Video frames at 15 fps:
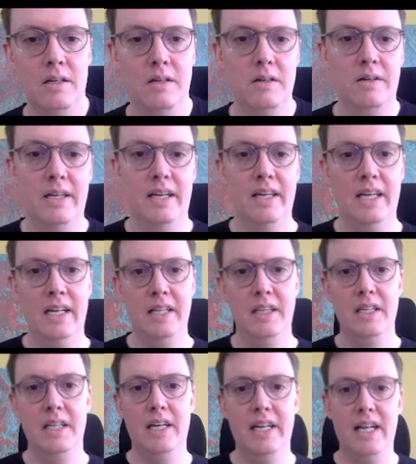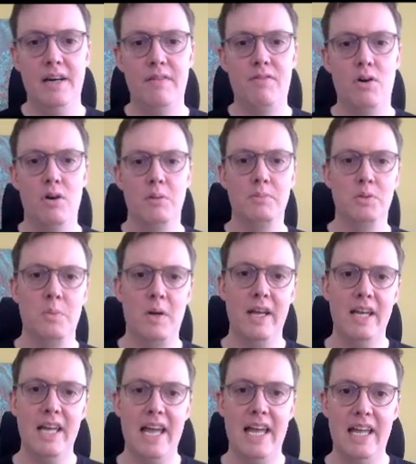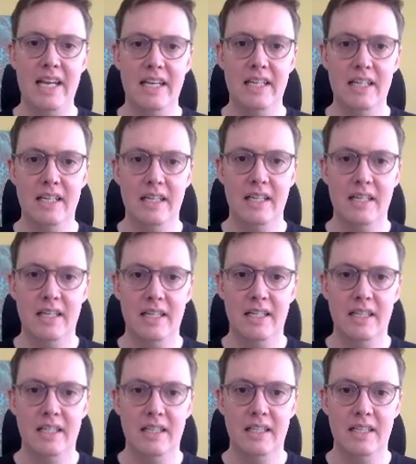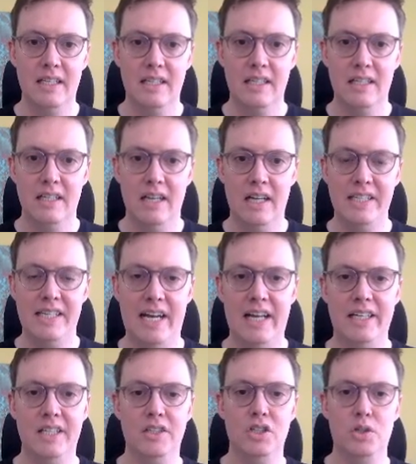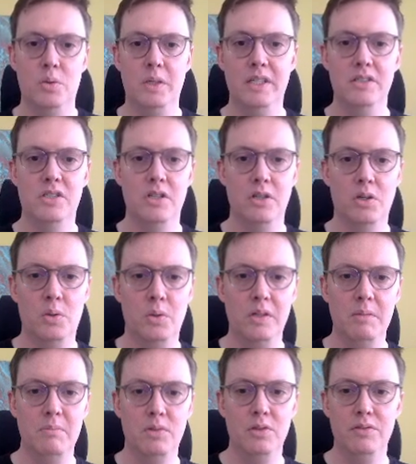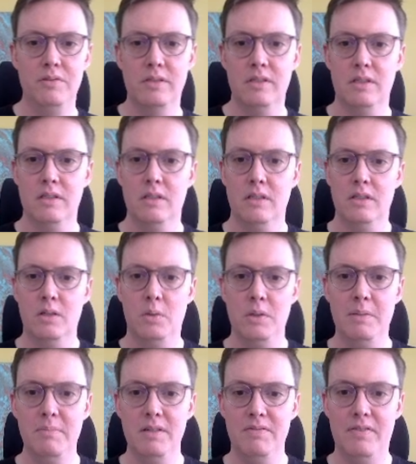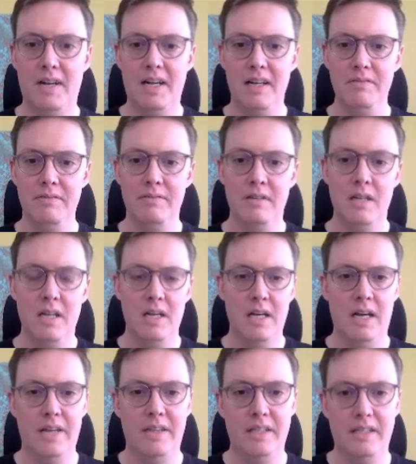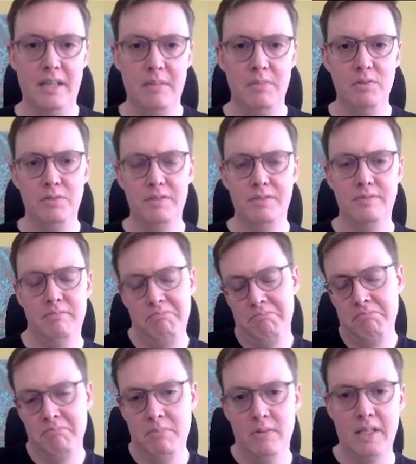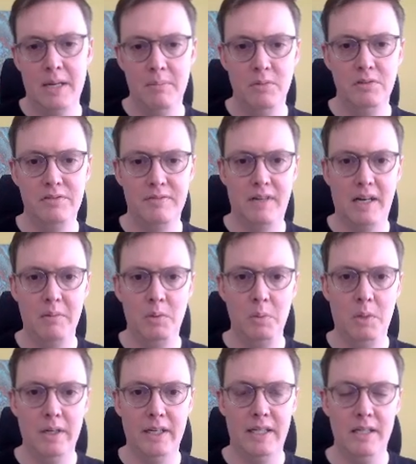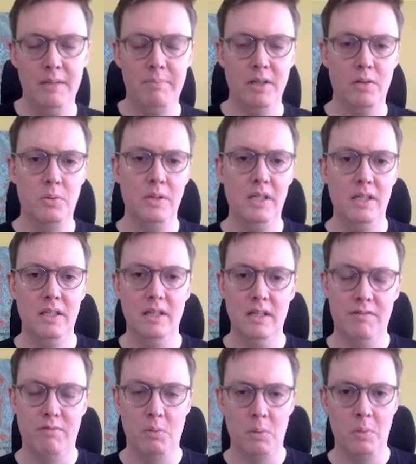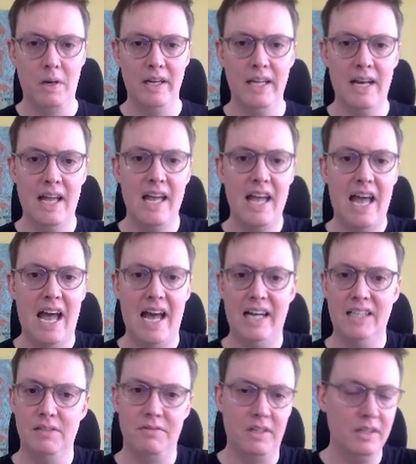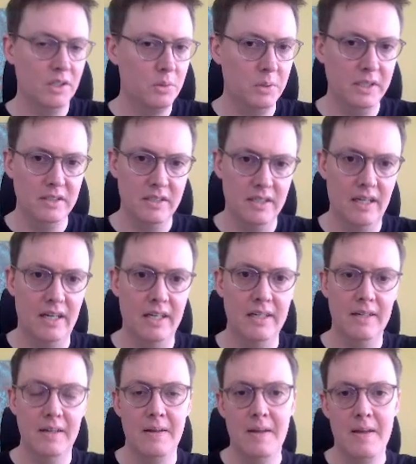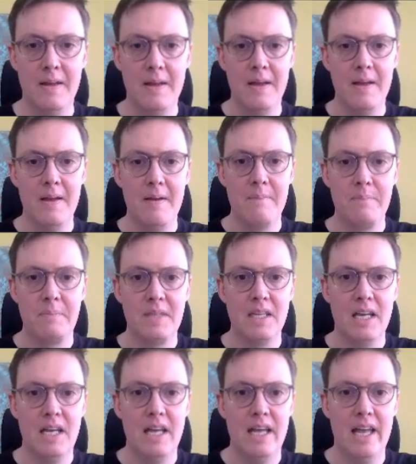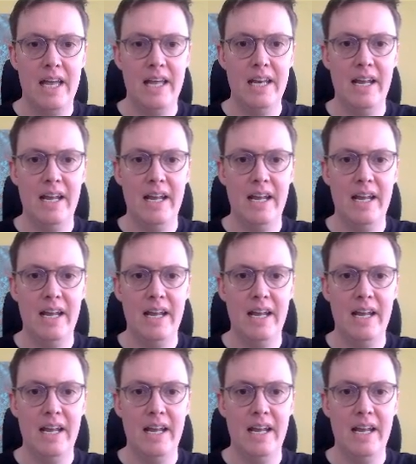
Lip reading: Okay, getting the knight out of harm's way and attacking the queen. So the queen moves. Queen b5. I think that moves fine. We want to keep the queen, if we're white, active on the queen side. And